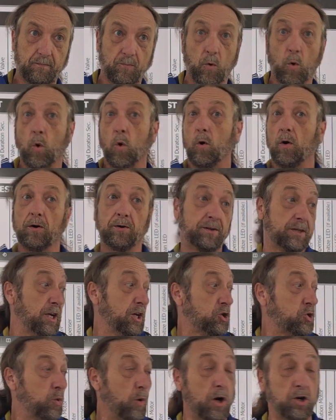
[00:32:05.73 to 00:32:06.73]
Or
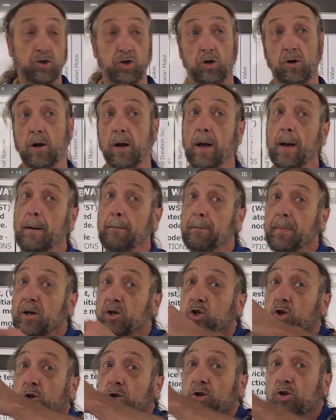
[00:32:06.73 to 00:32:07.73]
dishwasher, make
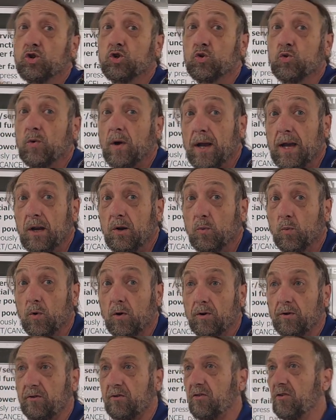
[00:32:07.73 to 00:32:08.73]
sure the drain
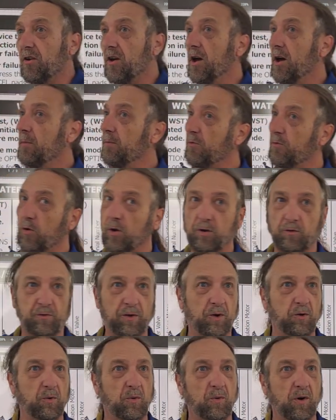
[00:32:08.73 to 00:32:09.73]
works before you
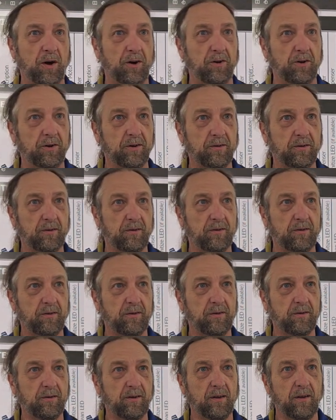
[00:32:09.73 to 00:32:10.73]
fill the water.
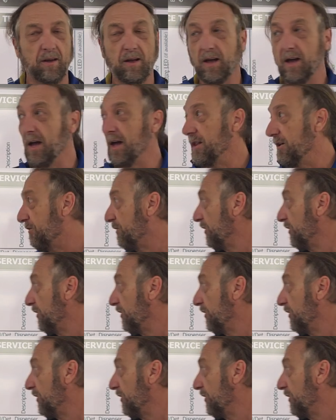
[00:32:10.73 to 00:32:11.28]
The